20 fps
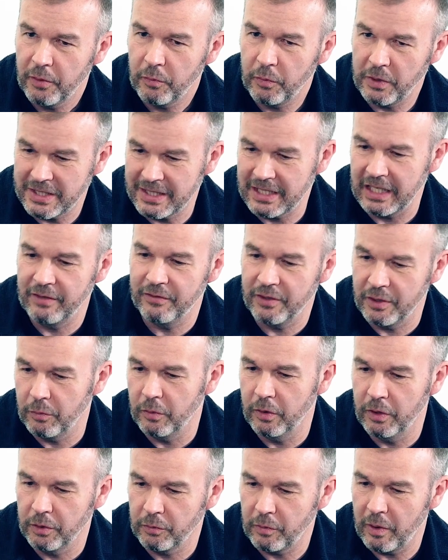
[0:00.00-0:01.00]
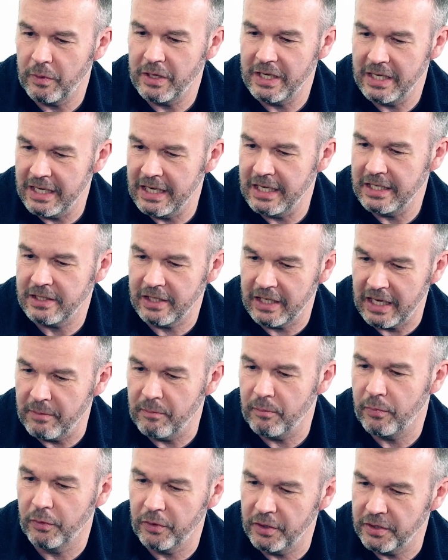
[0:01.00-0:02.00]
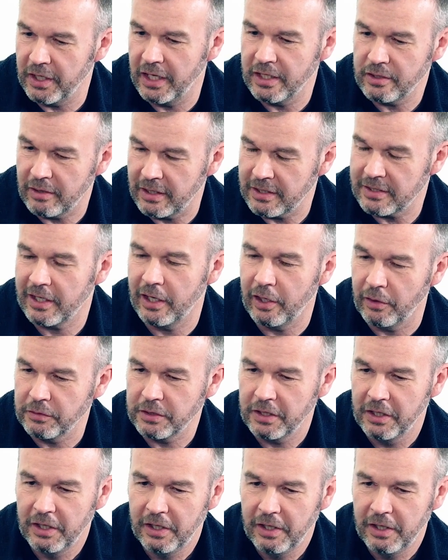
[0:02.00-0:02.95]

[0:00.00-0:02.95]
we still live in a world where we need to input the data ourselves,